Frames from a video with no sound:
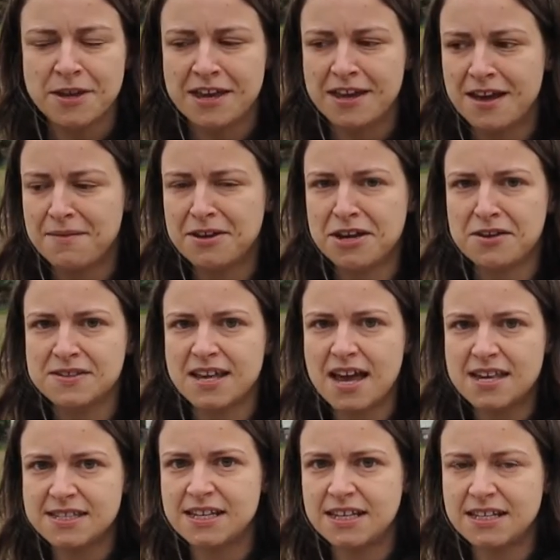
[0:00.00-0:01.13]
here because
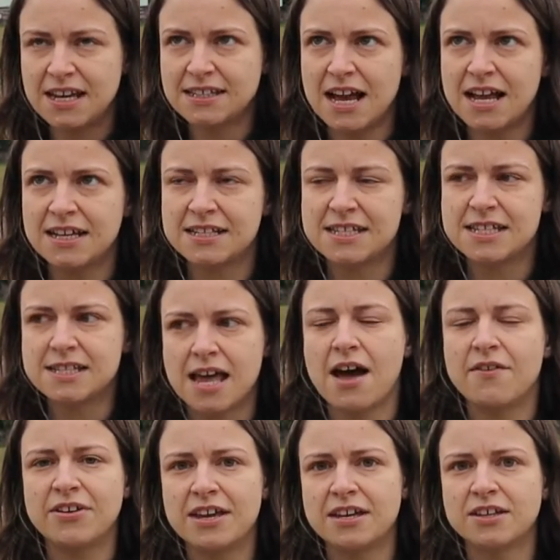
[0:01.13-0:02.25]
I see that Alex is
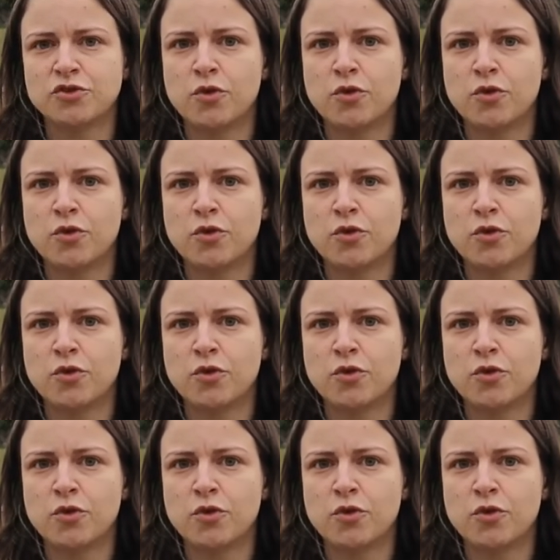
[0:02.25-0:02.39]
having